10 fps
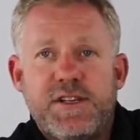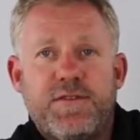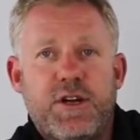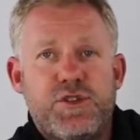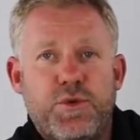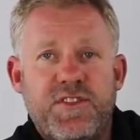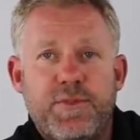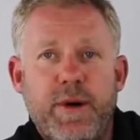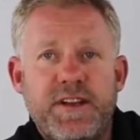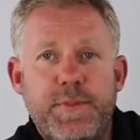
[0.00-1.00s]
You've got your
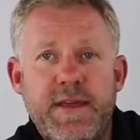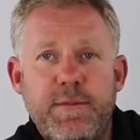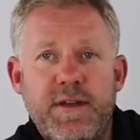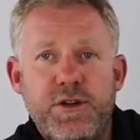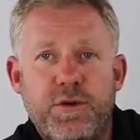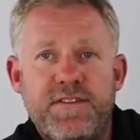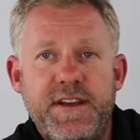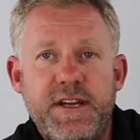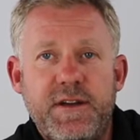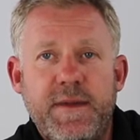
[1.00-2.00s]
spot beam and your
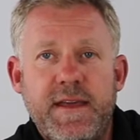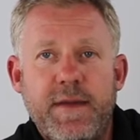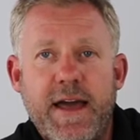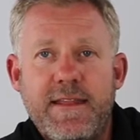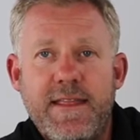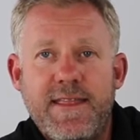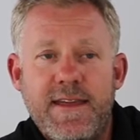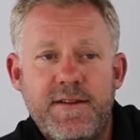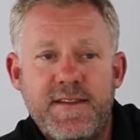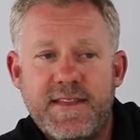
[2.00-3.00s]
video beam, and then
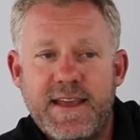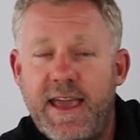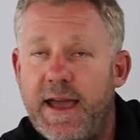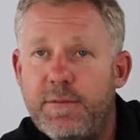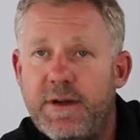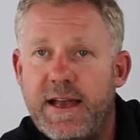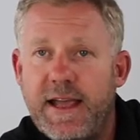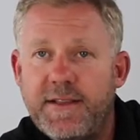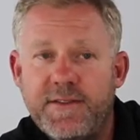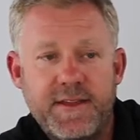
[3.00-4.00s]
there is the camera
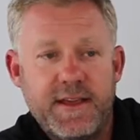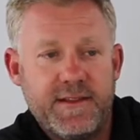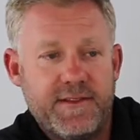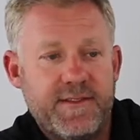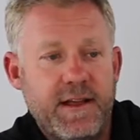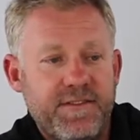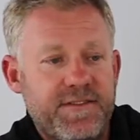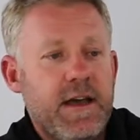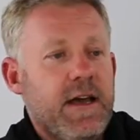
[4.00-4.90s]
lens itself.